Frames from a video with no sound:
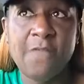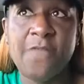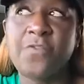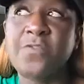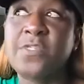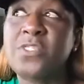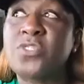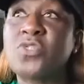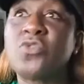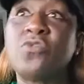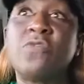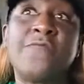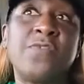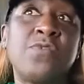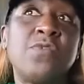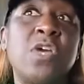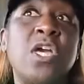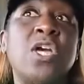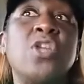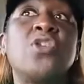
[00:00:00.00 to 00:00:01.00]
for the two of
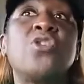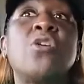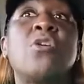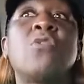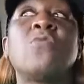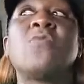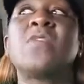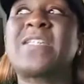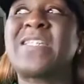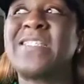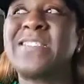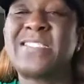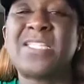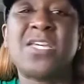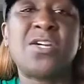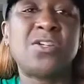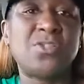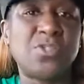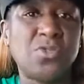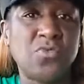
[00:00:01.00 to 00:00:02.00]
you. No one can
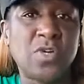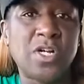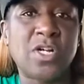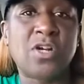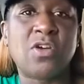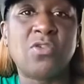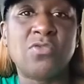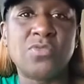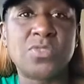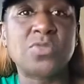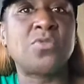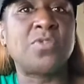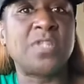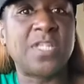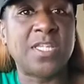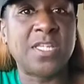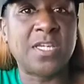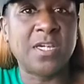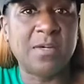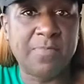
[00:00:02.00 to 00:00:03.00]
tell you what goes on
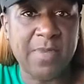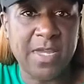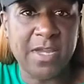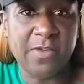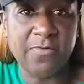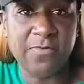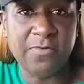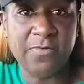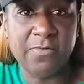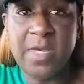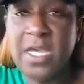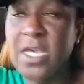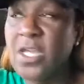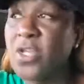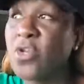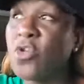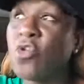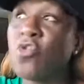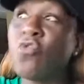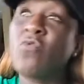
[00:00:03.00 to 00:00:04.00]
in your bedroom.
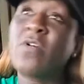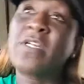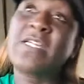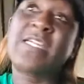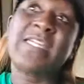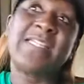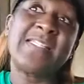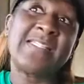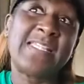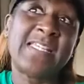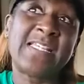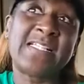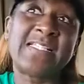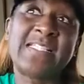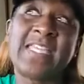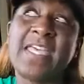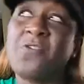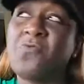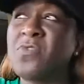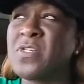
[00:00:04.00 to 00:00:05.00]
No one can
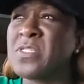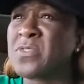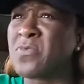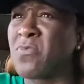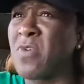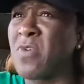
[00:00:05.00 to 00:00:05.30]
dictate what's